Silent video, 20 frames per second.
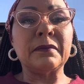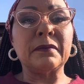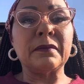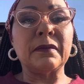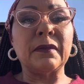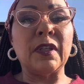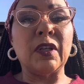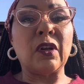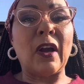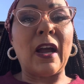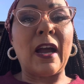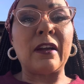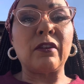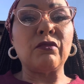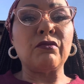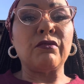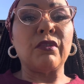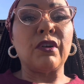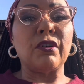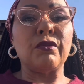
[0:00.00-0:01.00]
I
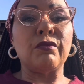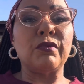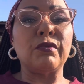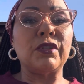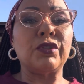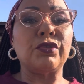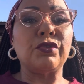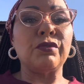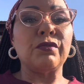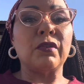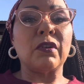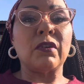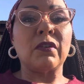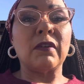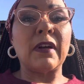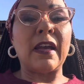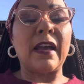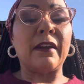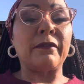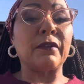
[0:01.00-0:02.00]
don't know what you
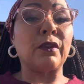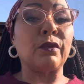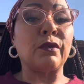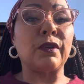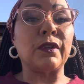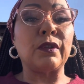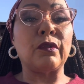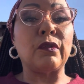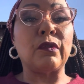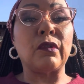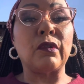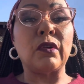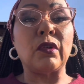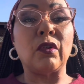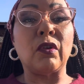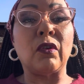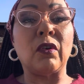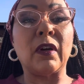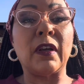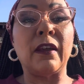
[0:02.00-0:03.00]
all have going on,
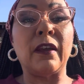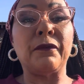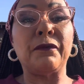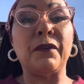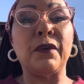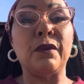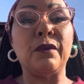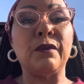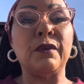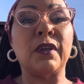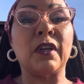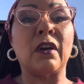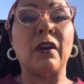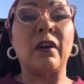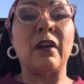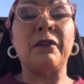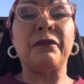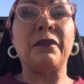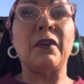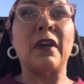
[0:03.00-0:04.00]
or if
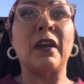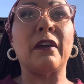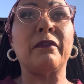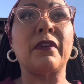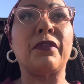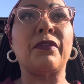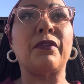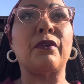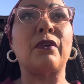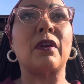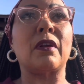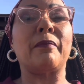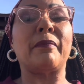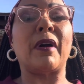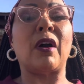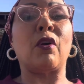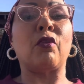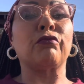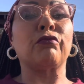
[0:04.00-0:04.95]
if you ever thought about